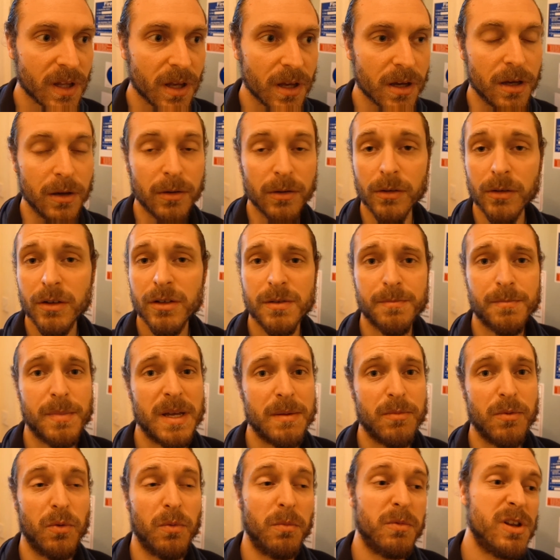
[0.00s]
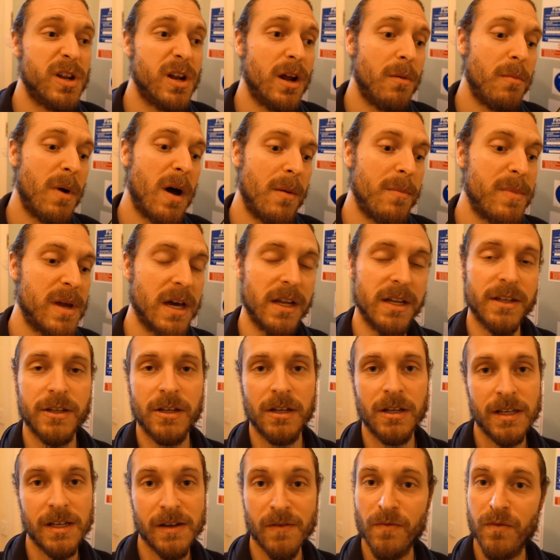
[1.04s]
Because people, might be under
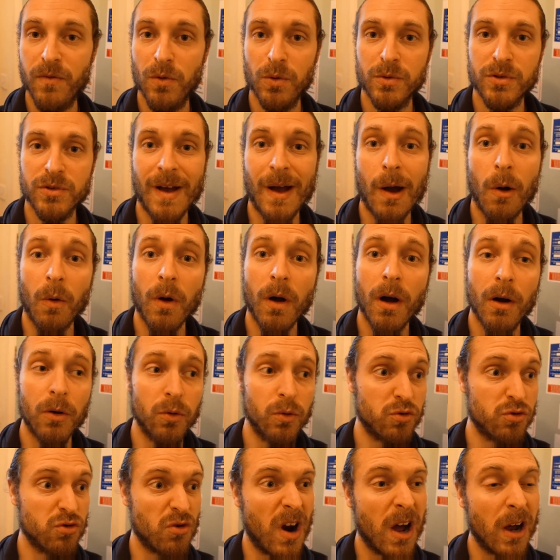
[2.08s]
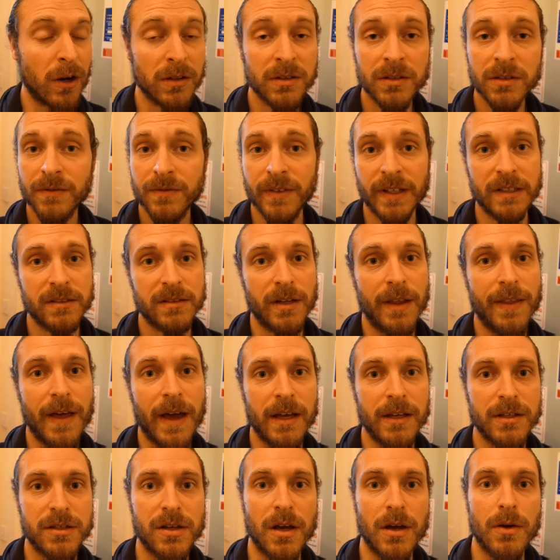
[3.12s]
the influence of alcohol, drugs, things like
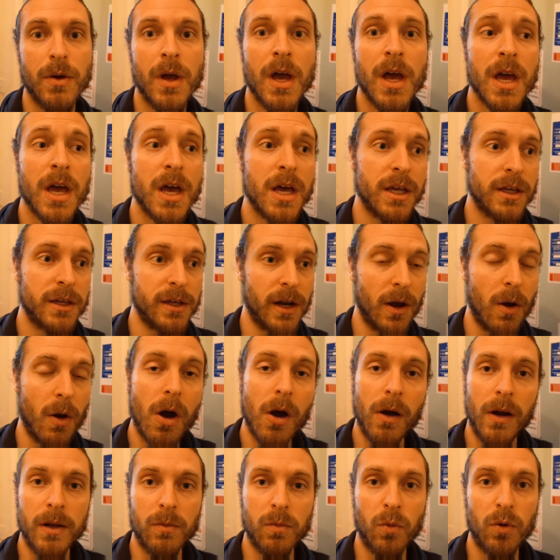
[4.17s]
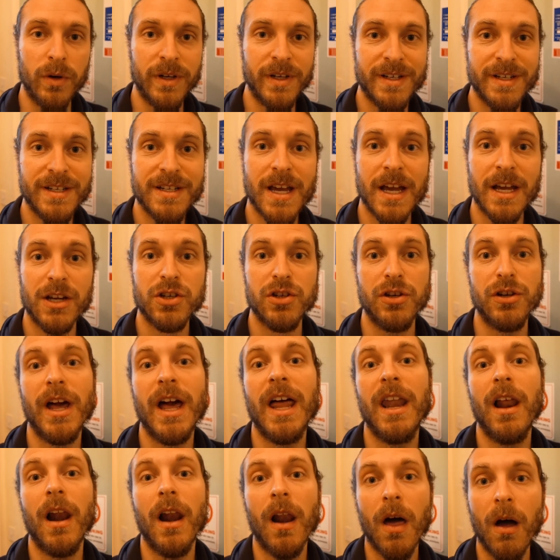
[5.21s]
that. So, early warning detection
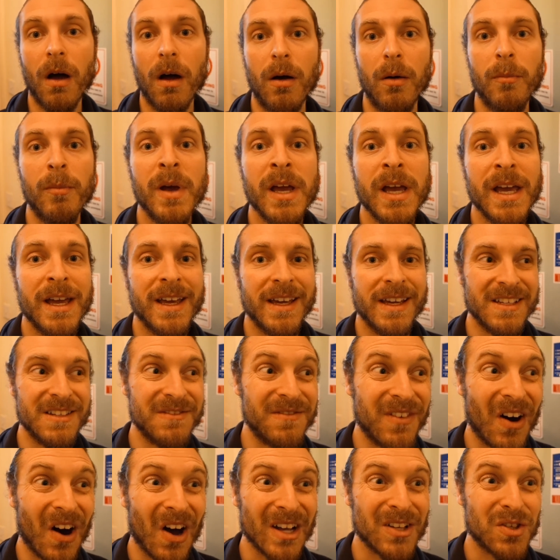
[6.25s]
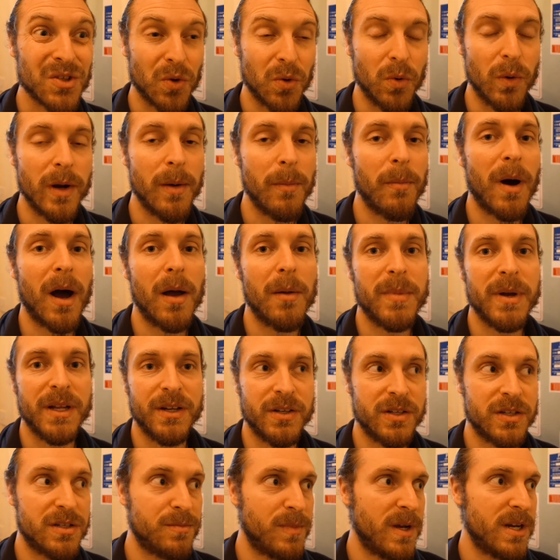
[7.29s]
and alarm is vital, in my
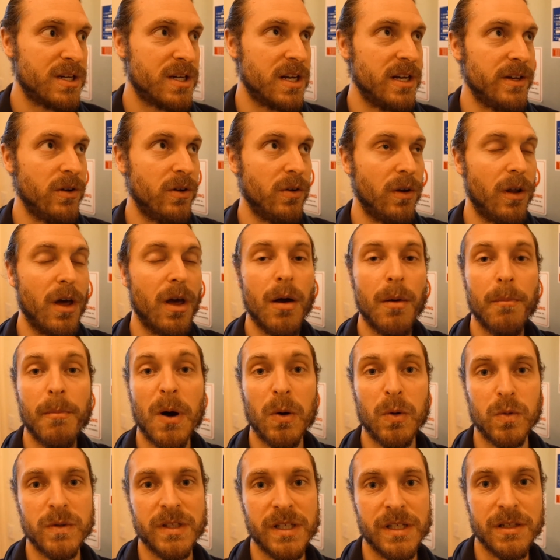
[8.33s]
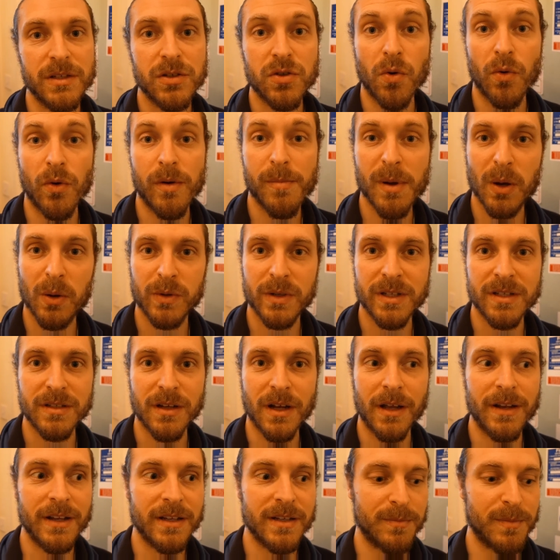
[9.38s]
opinion, especially on multi-storey buildings
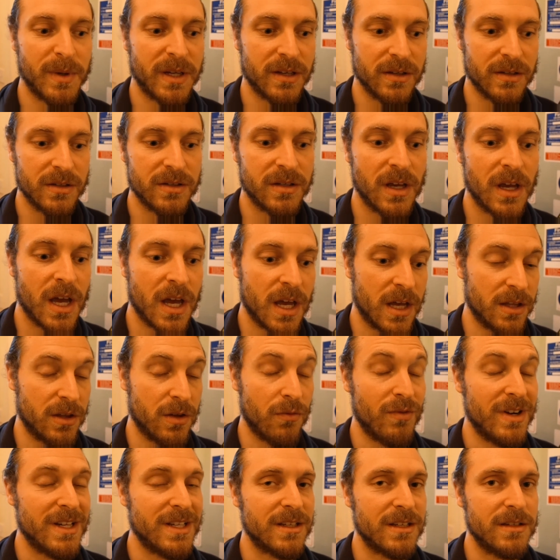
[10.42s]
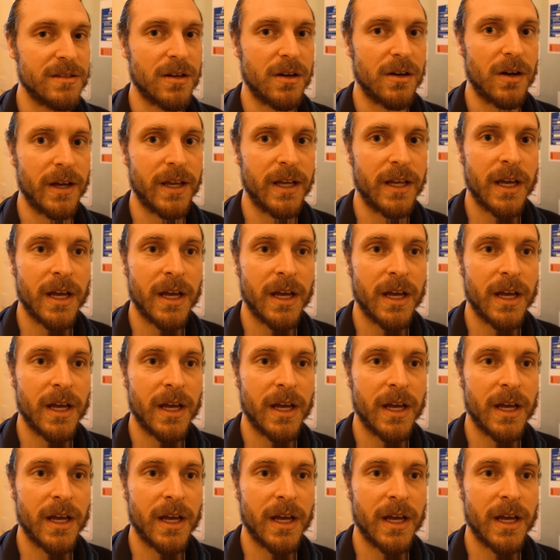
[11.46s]
like this, because the risk is high.